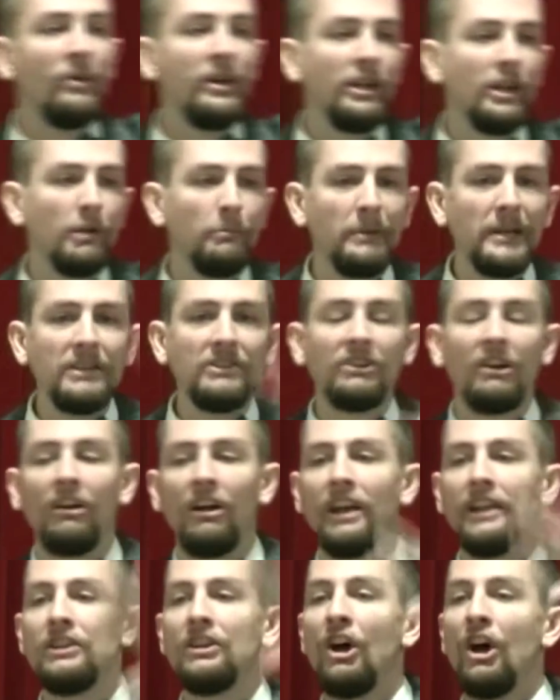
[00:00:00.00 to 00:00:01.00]
will be
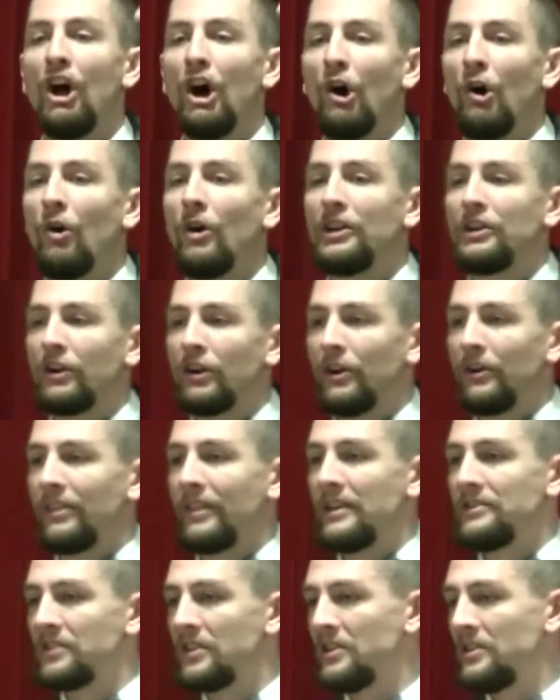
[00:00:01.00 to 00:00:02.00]
done on
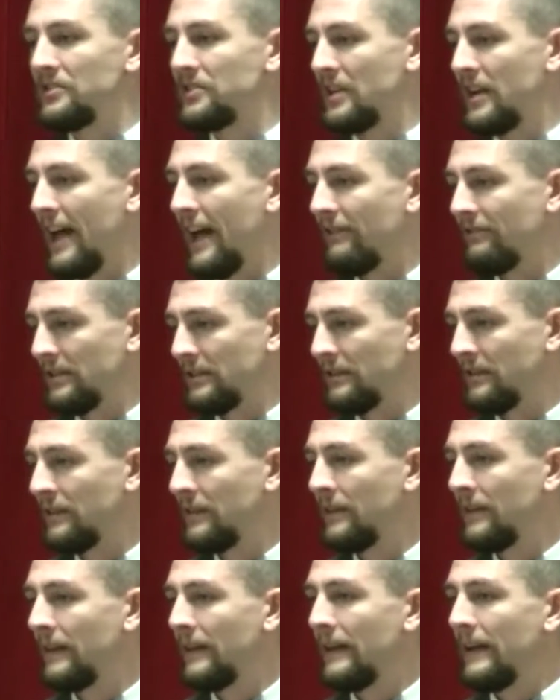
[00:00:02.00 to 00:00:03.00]
earth as it is in heaven.
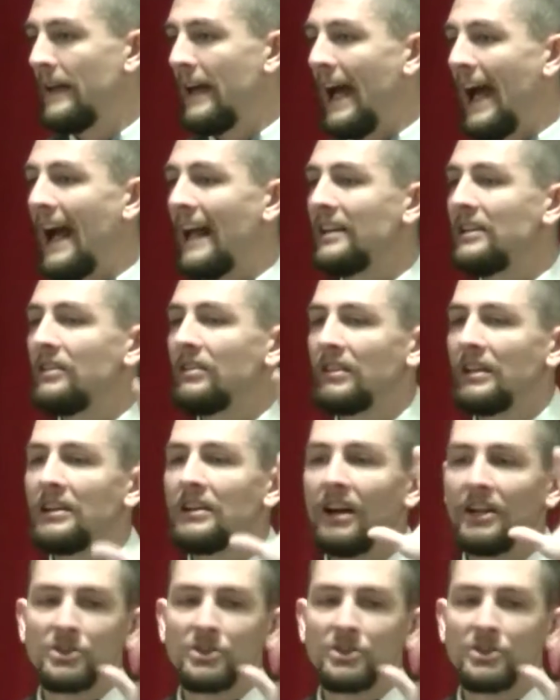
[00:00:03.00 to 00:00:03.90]
How do you think